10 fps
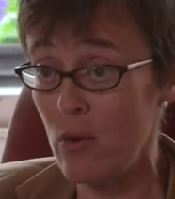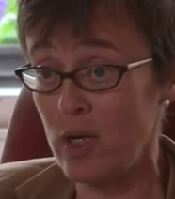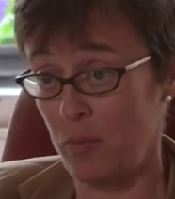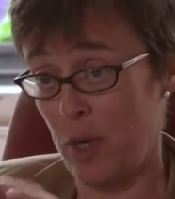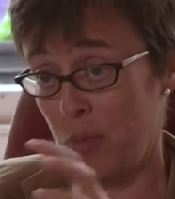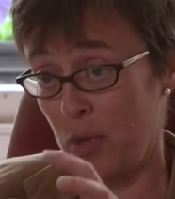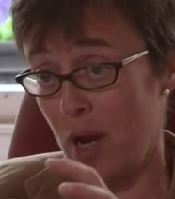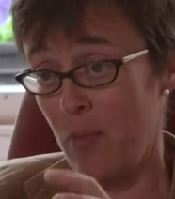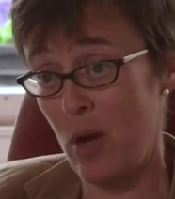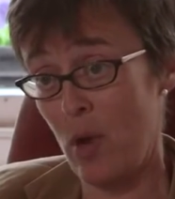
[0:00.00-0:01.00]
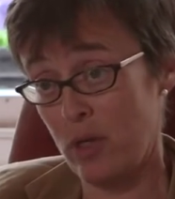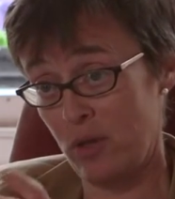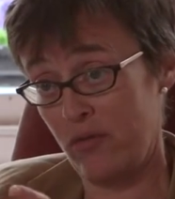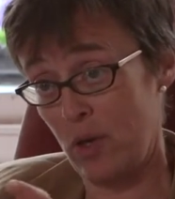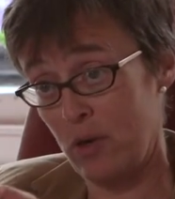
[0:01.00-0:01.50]
When people like me went
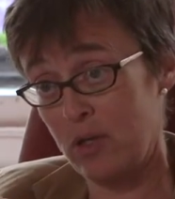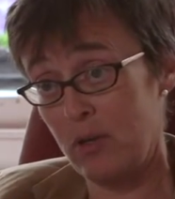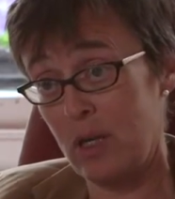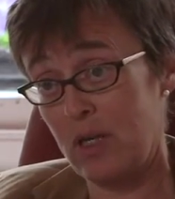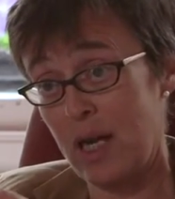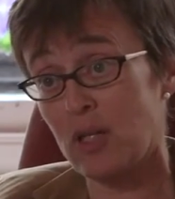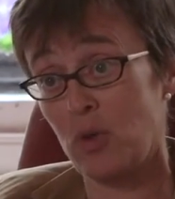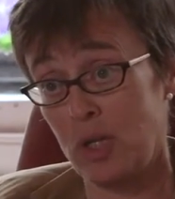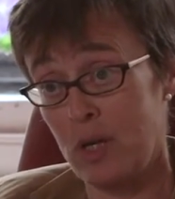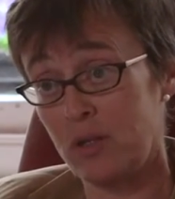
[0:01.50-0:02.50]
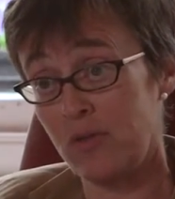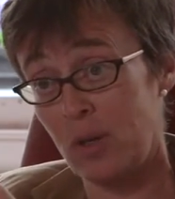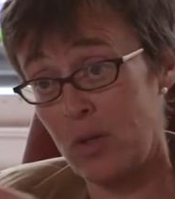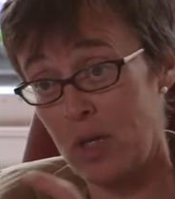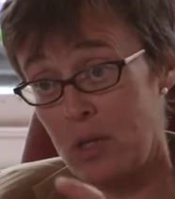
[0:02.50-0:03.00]
off and looked at the tax returns of
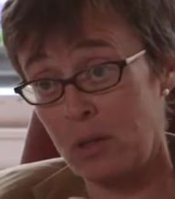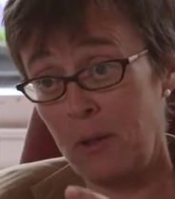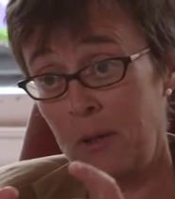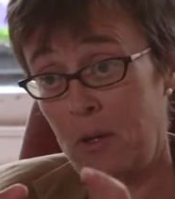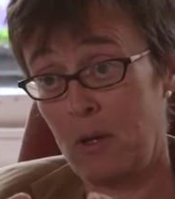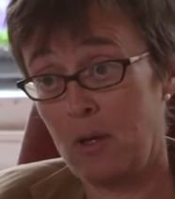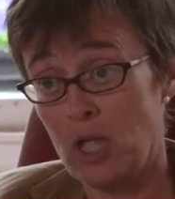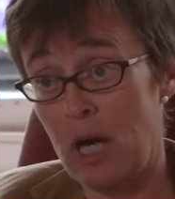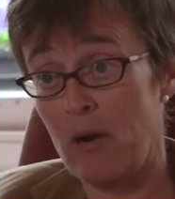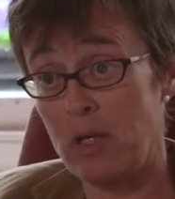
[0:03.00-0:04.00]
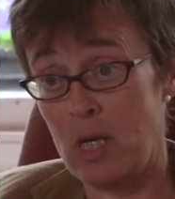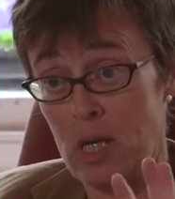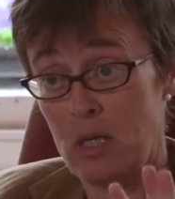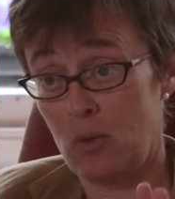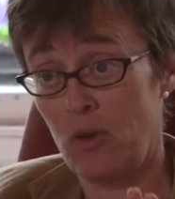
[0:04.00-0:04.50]
some of these
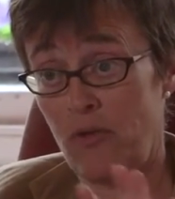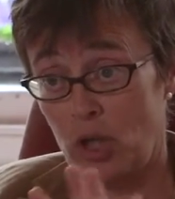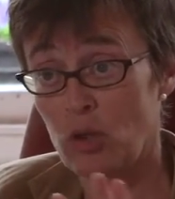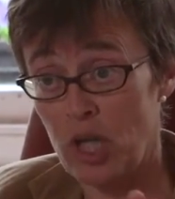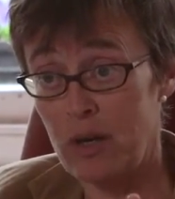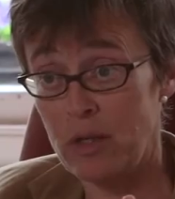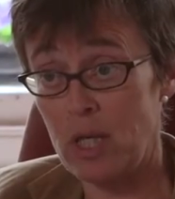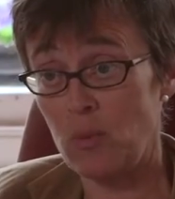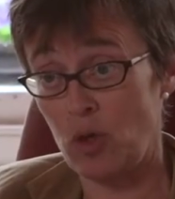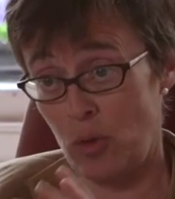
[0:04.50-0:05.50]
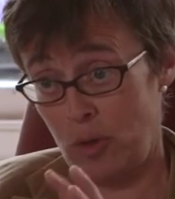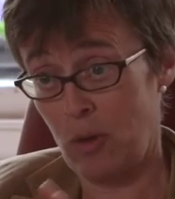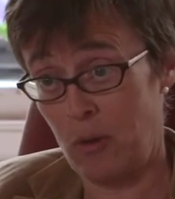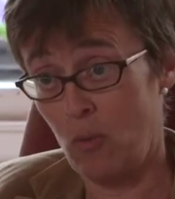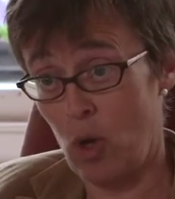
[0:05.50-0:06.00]
charities, official charities, which were
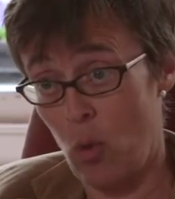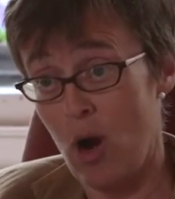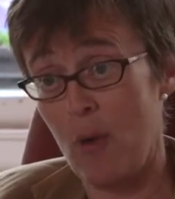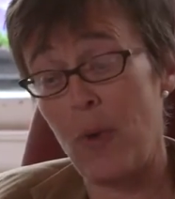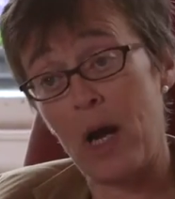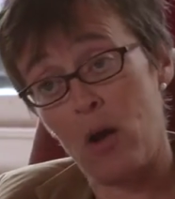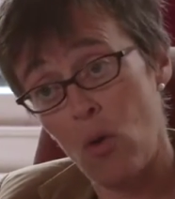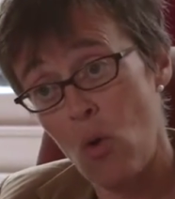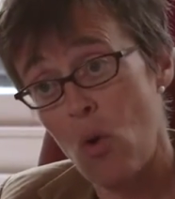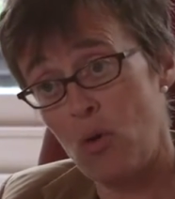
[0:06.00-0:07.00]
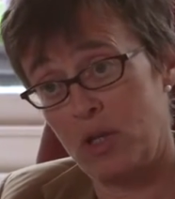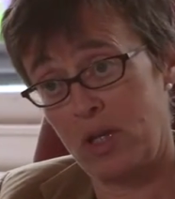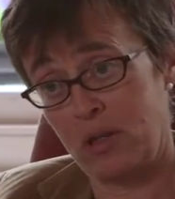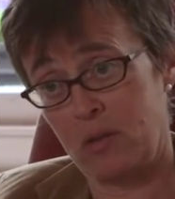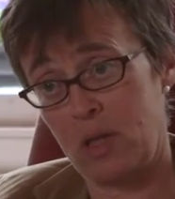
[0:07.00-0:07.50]
required by law to mm.